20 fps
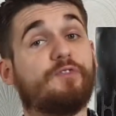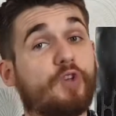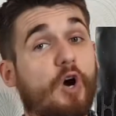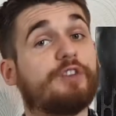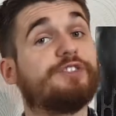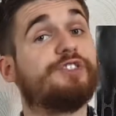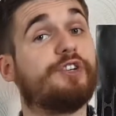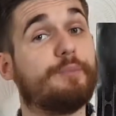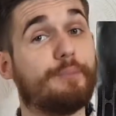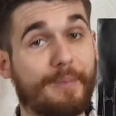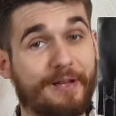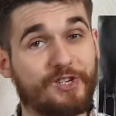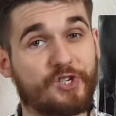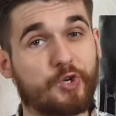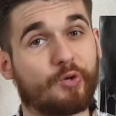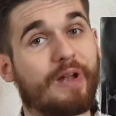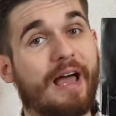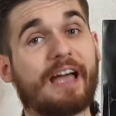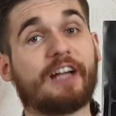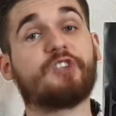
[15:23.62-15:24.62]
Dr.
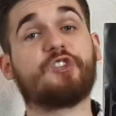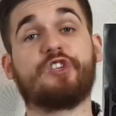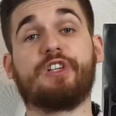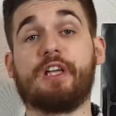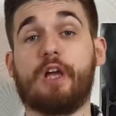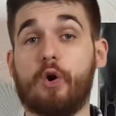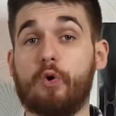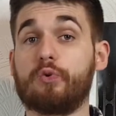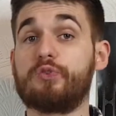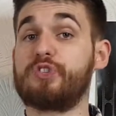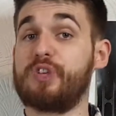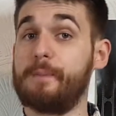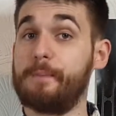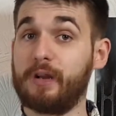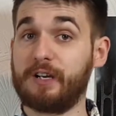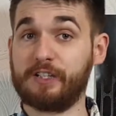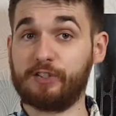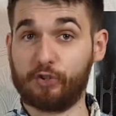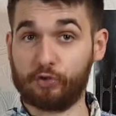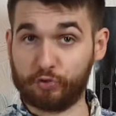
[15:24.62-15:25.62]
Mitchell actually owes some
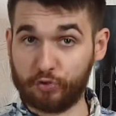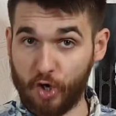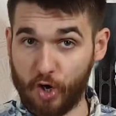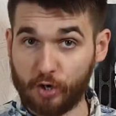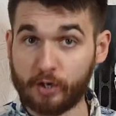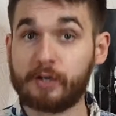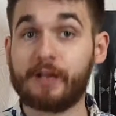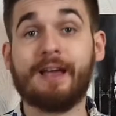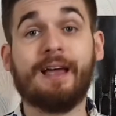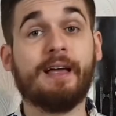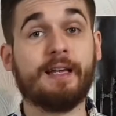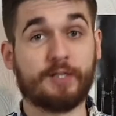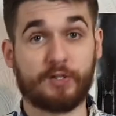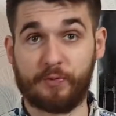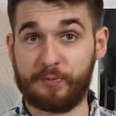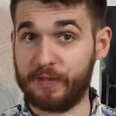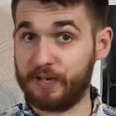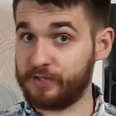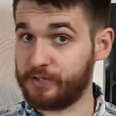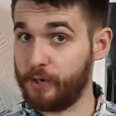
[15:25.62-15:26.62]
money to Doc, so
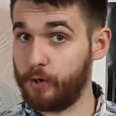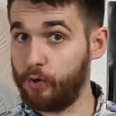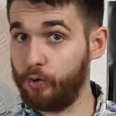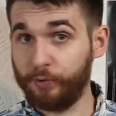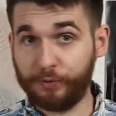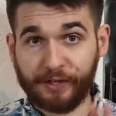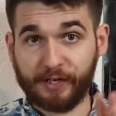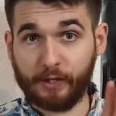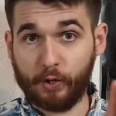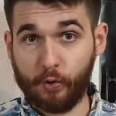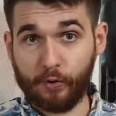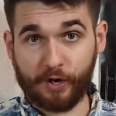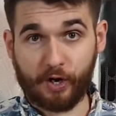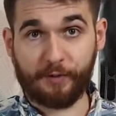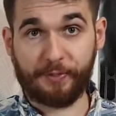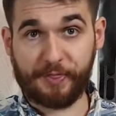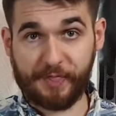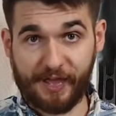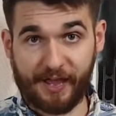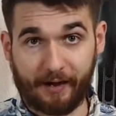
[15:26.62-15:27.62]
there's a whole thing going
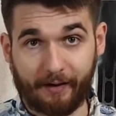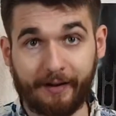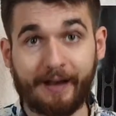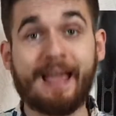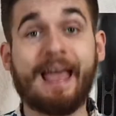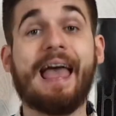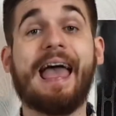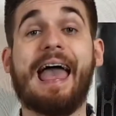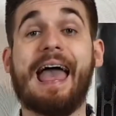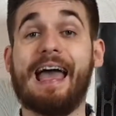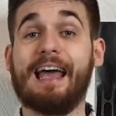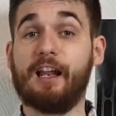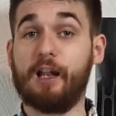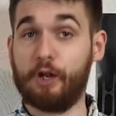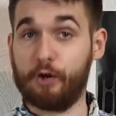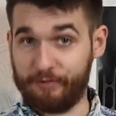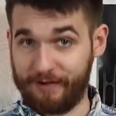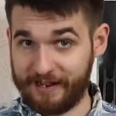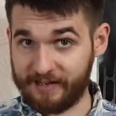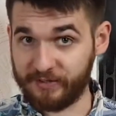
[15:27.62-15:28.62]
on there. And
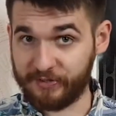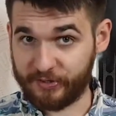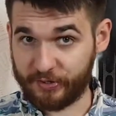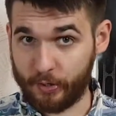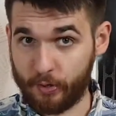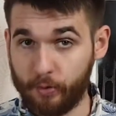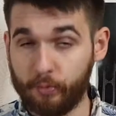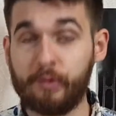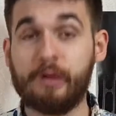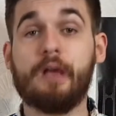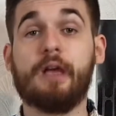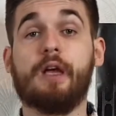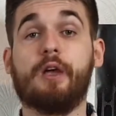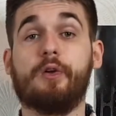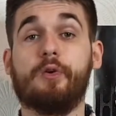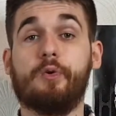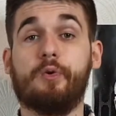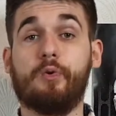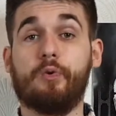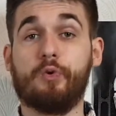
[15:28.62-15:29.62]
Lorenzo,
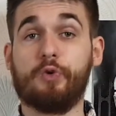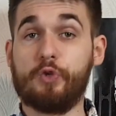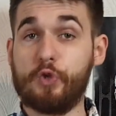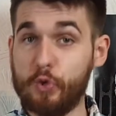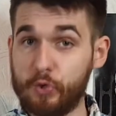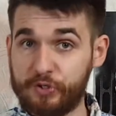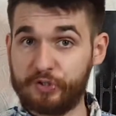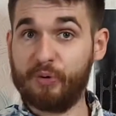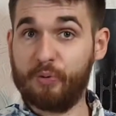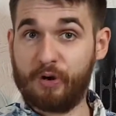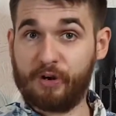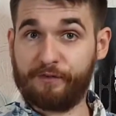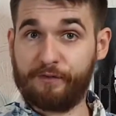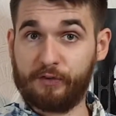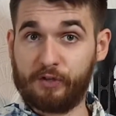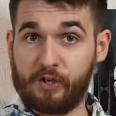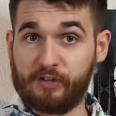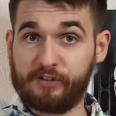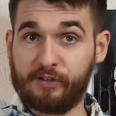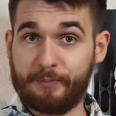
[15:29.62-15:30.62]
who used to work for
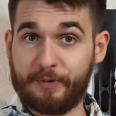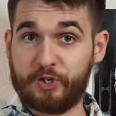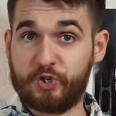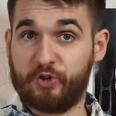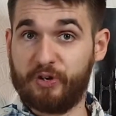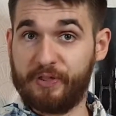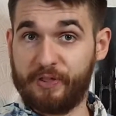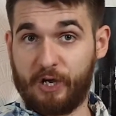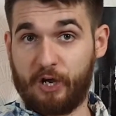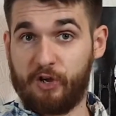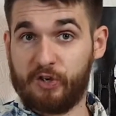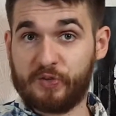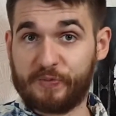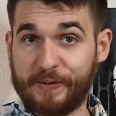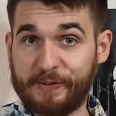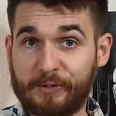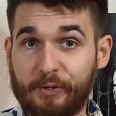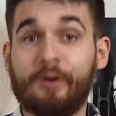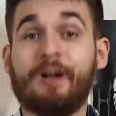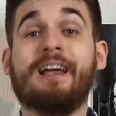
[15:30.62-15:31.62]
Dr. Mitchell in the
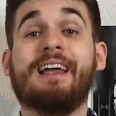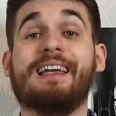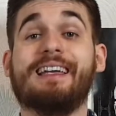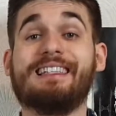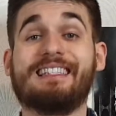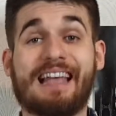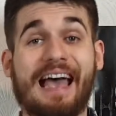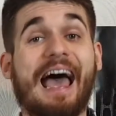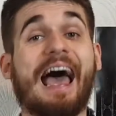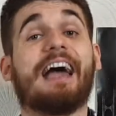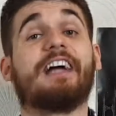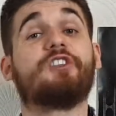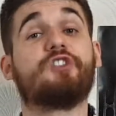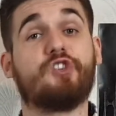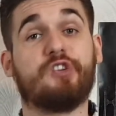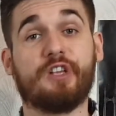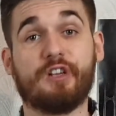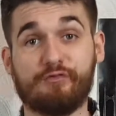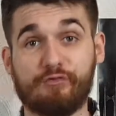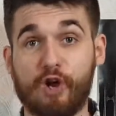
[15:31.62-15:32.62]
hospital, is
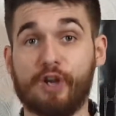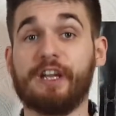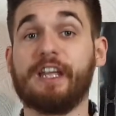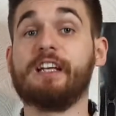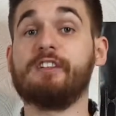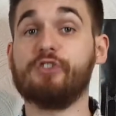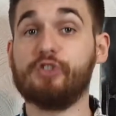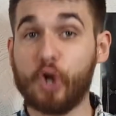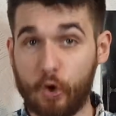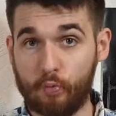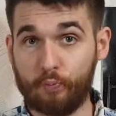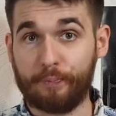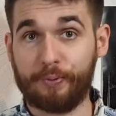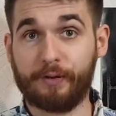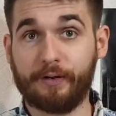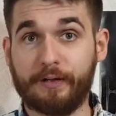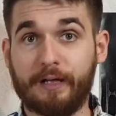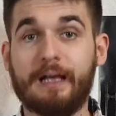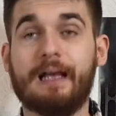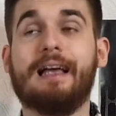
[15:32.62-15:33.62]
actually running dope.
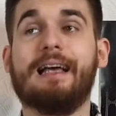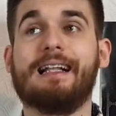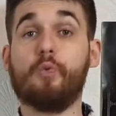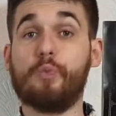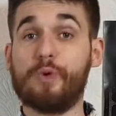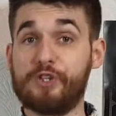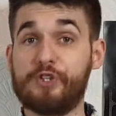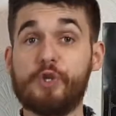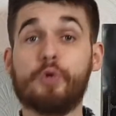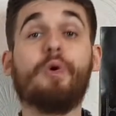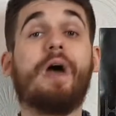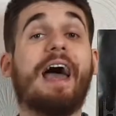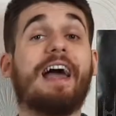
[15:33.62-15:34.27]
We do